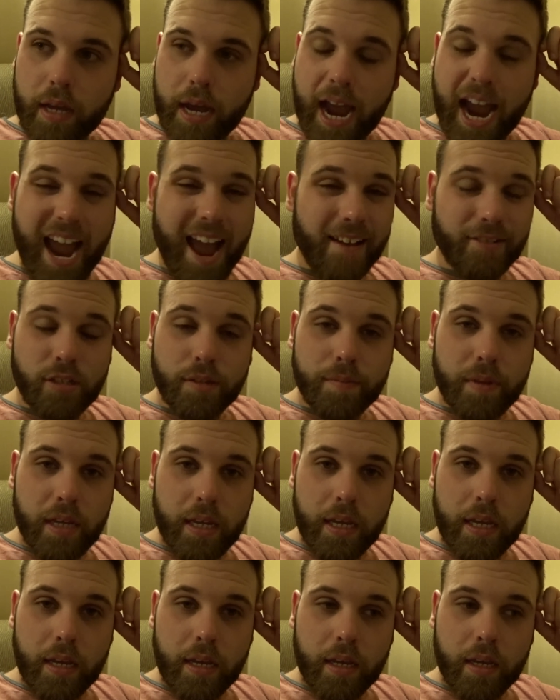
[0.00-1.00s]
I have to
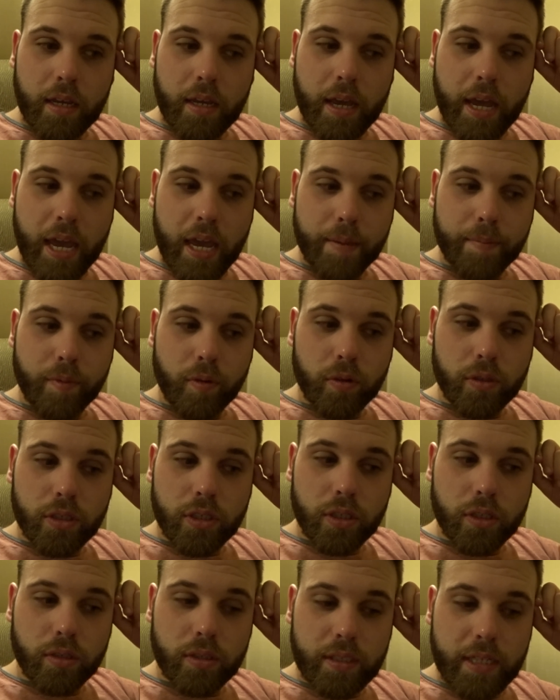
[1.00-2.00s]
be able
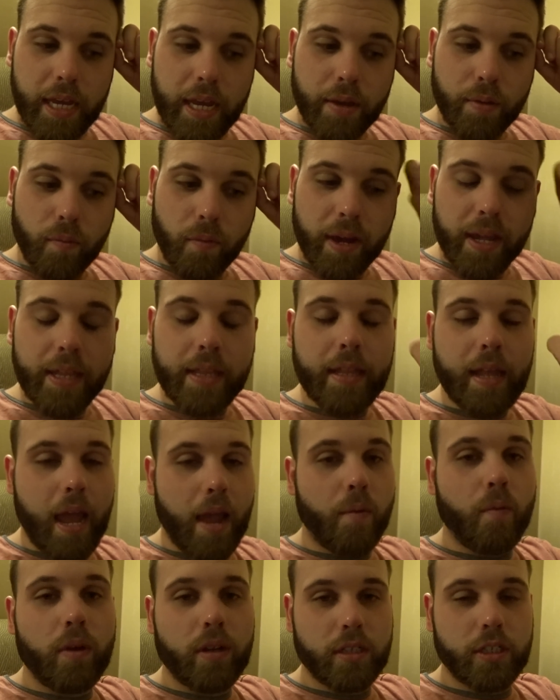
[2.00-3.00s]
to say when
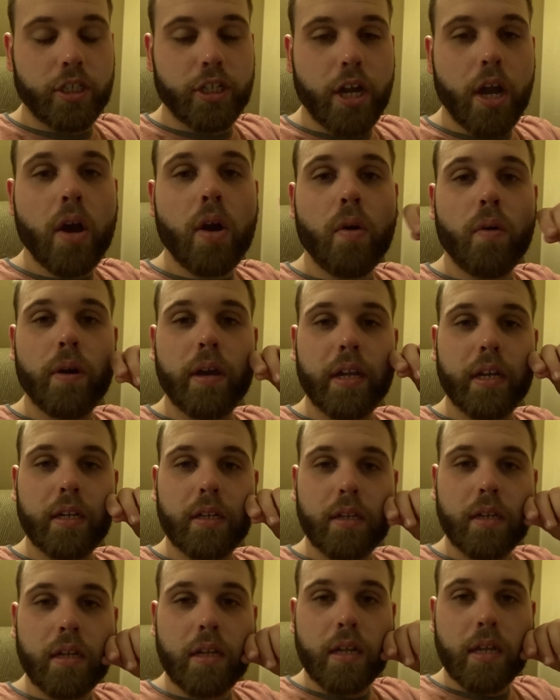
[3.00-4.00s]
I want to go,
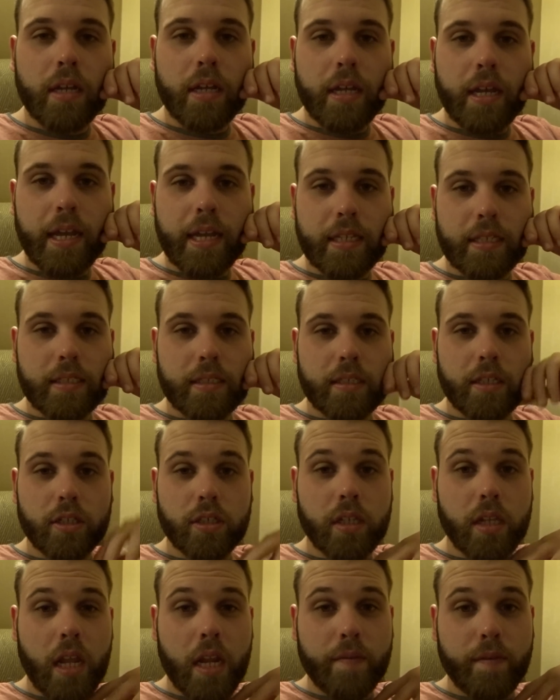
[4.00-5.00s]
and
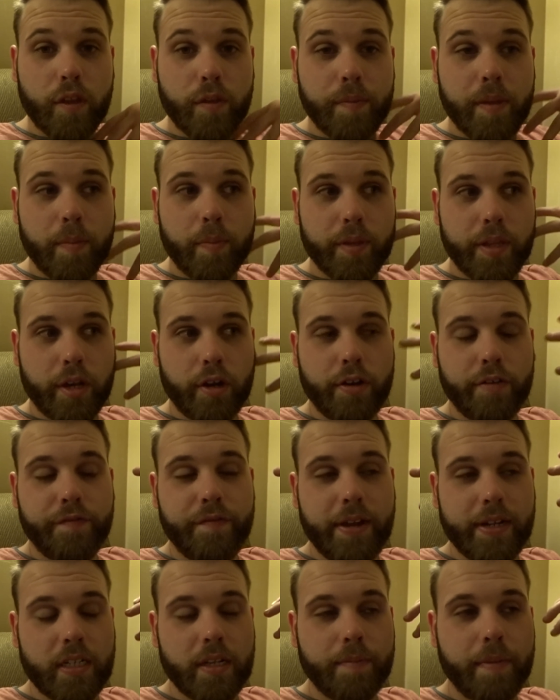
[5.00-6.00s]
there's a lot of other people that are
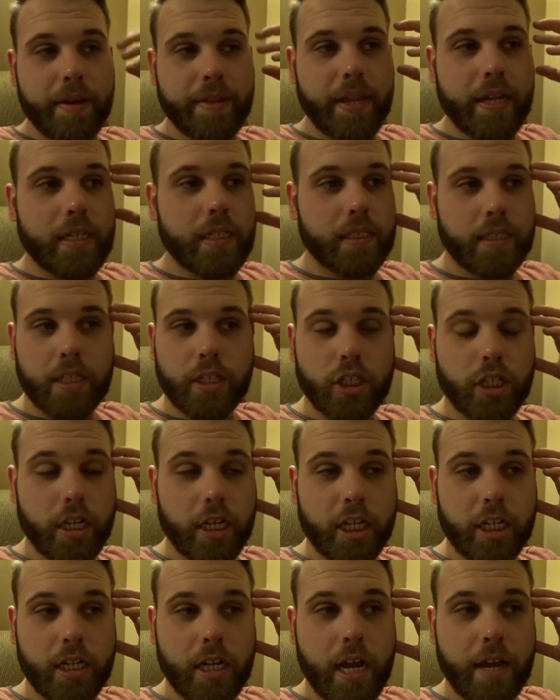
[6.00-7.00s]
affected by that
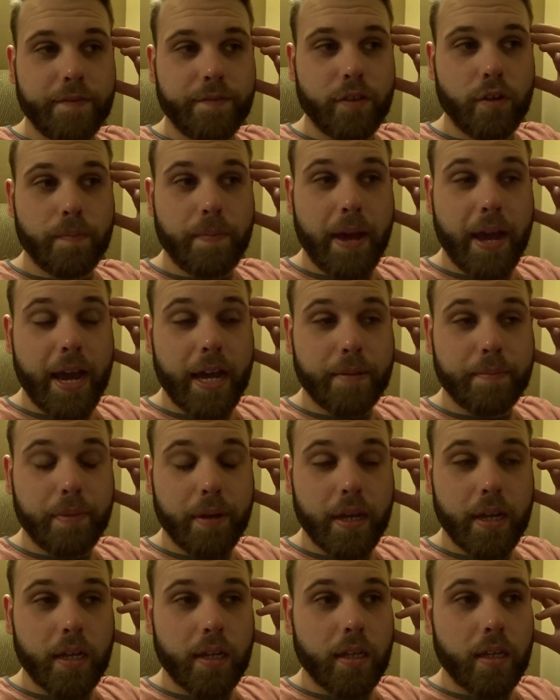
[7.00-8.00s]
decision, and I feel bad,
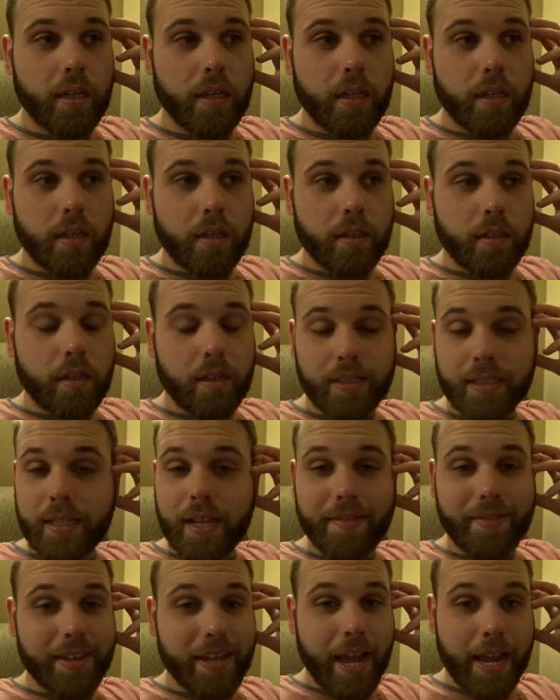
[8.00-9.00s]
but there's
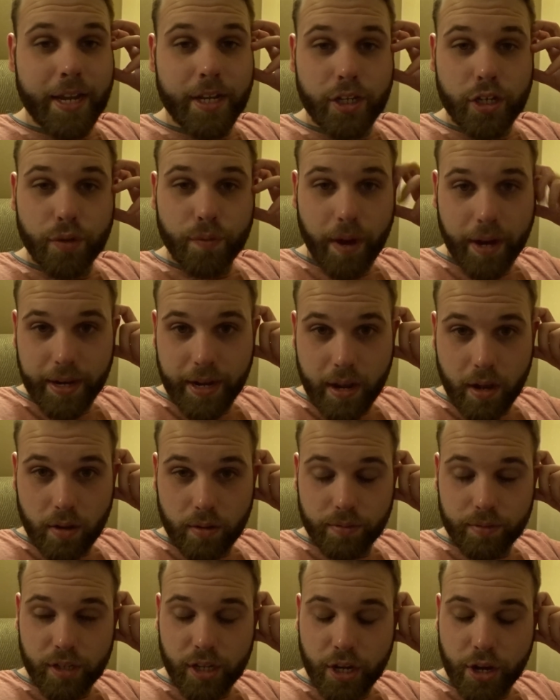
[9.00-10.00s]
nothing I can do right
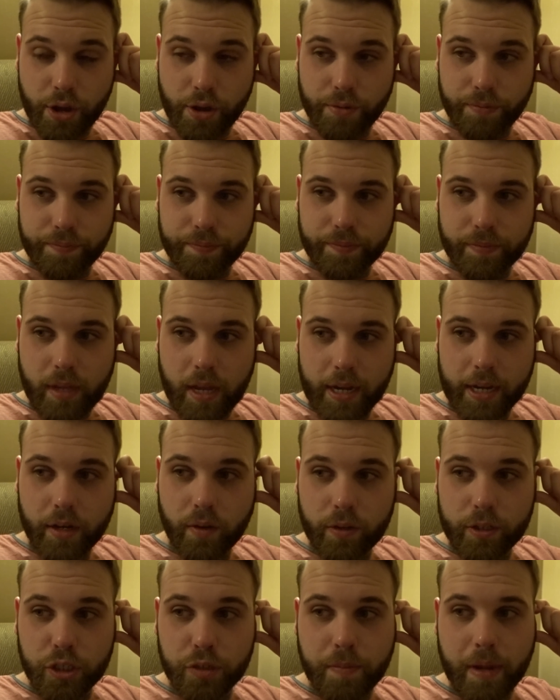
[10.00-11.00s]
now. You know, I can
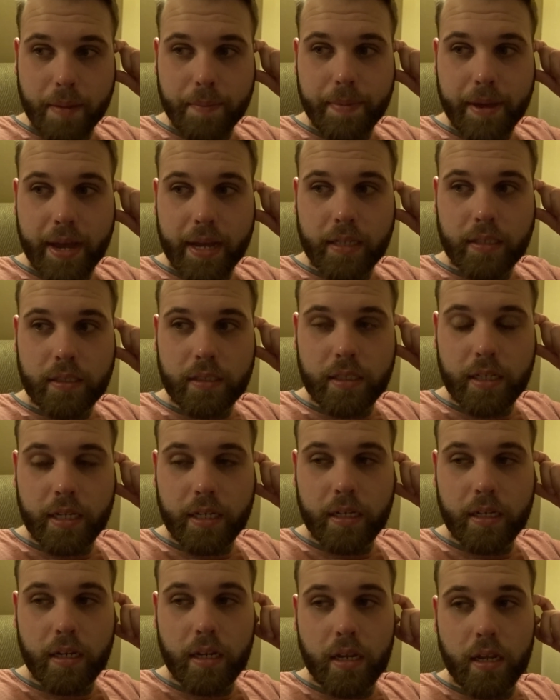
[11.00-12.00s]
only do my best,
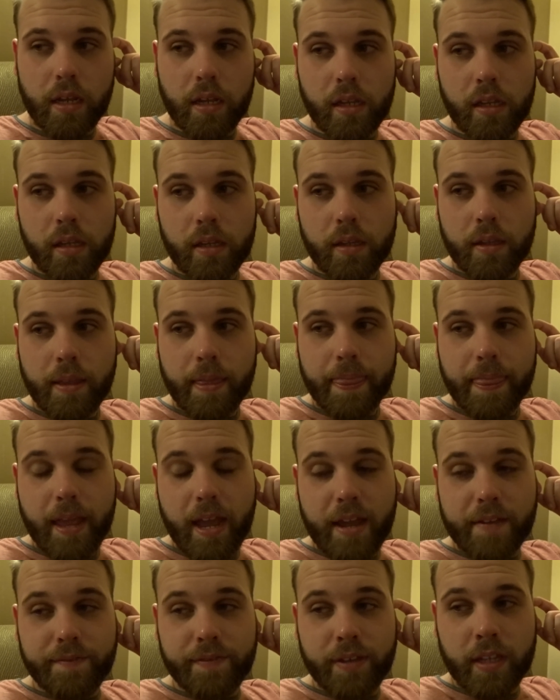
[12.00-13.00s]
and
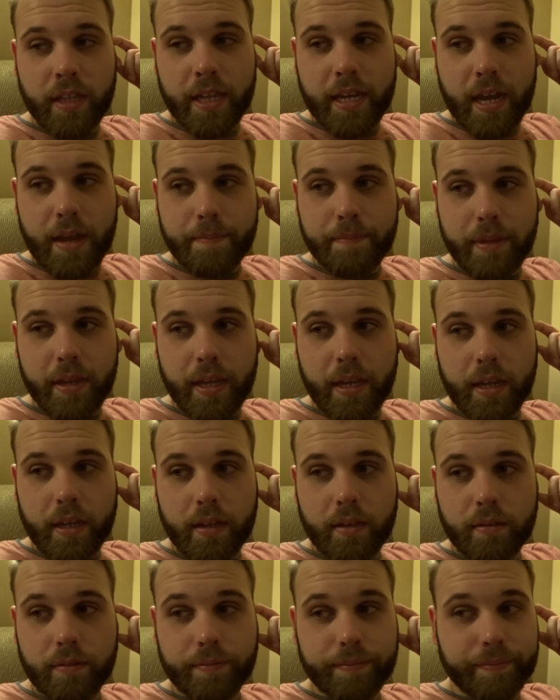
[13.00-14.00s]
I feel like I'm
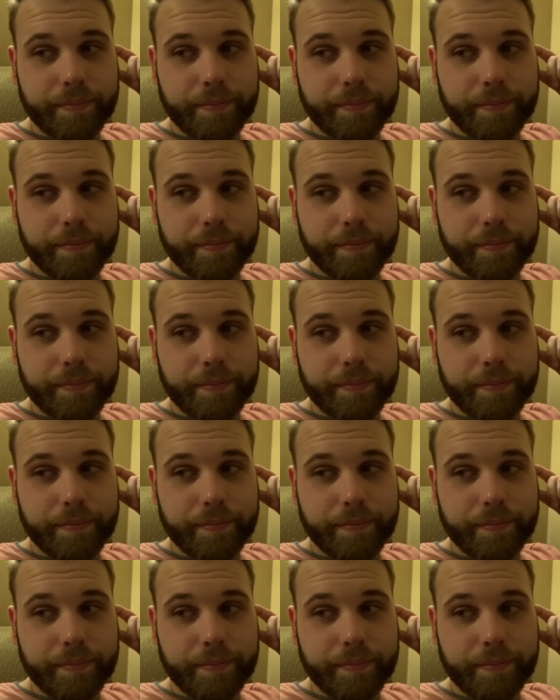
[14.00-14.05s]
being